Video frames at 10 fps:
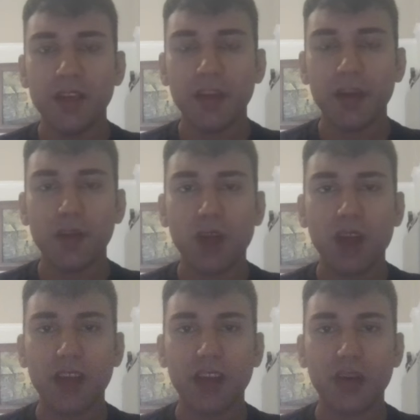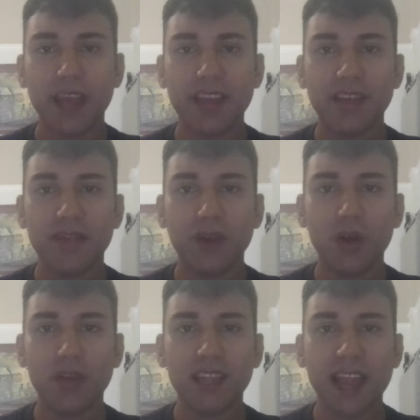They would rather create a
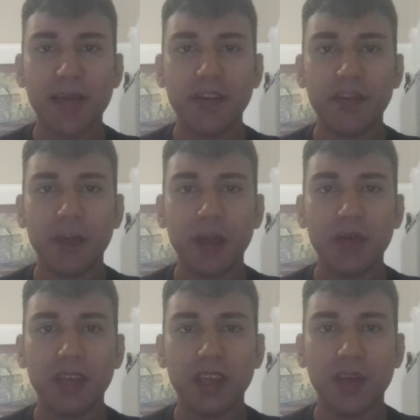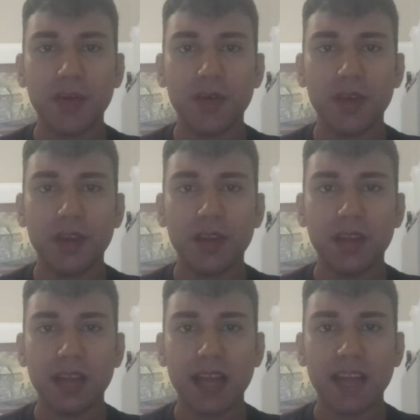false narrative about you
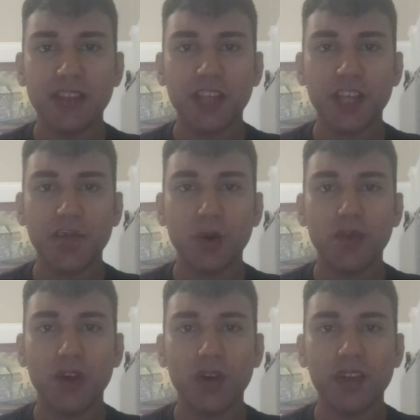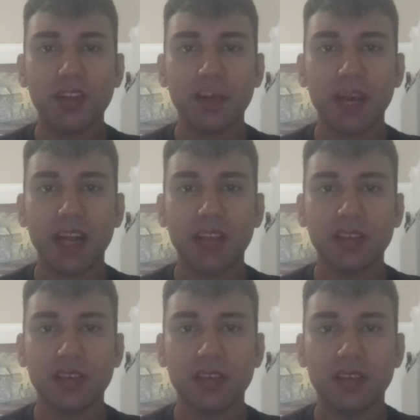and just move on to someone
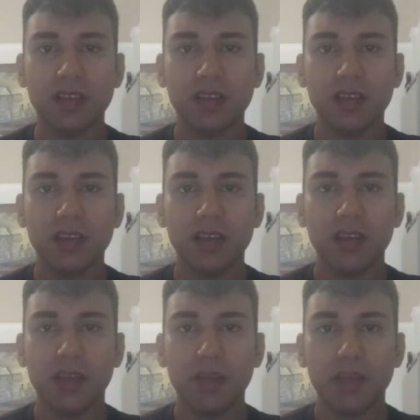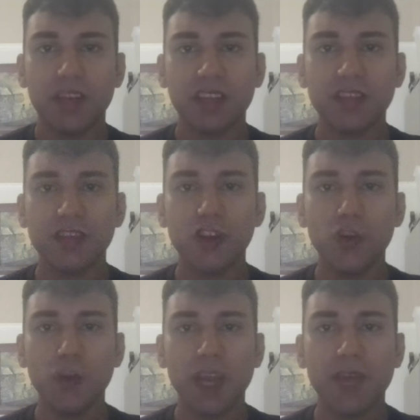else because it's
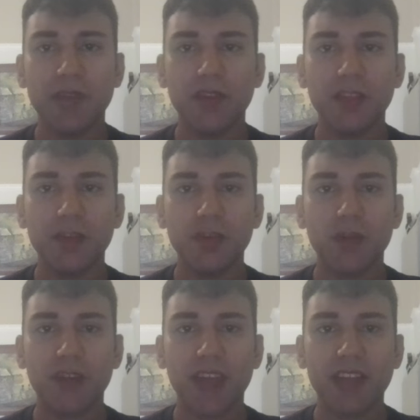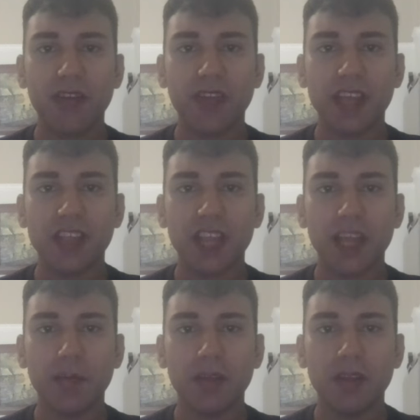too painful for them to reflect on their
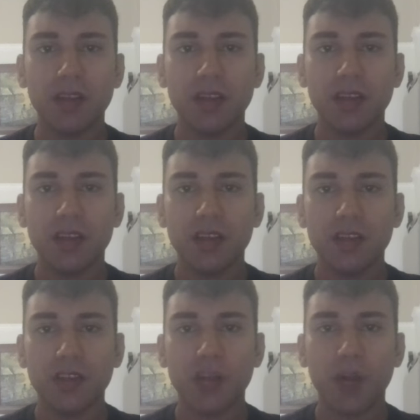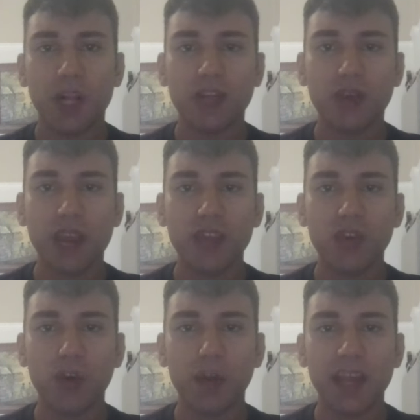shame. So they will try
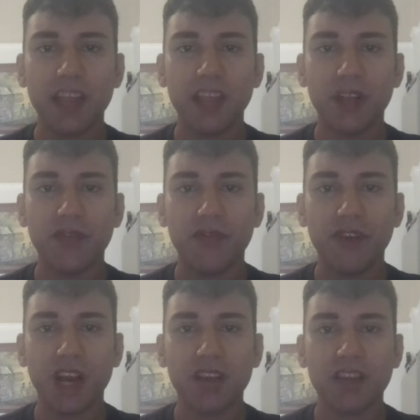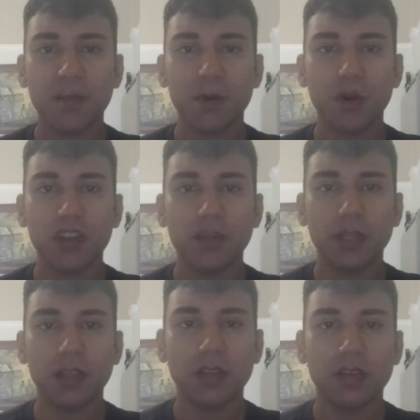to replace you as fast as
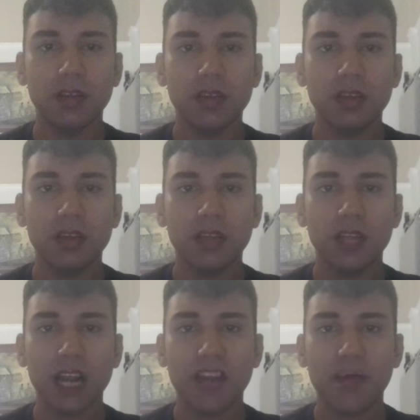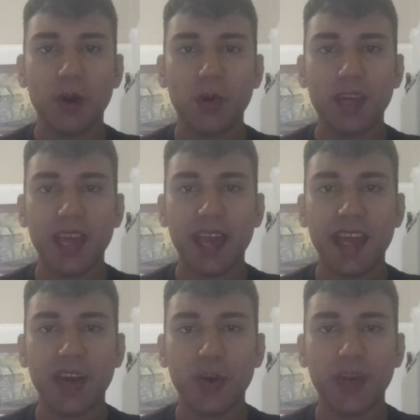possible. And they won't
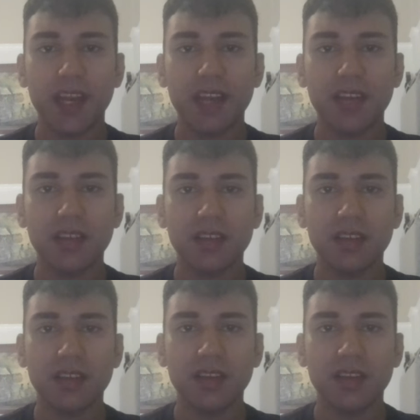care who it is.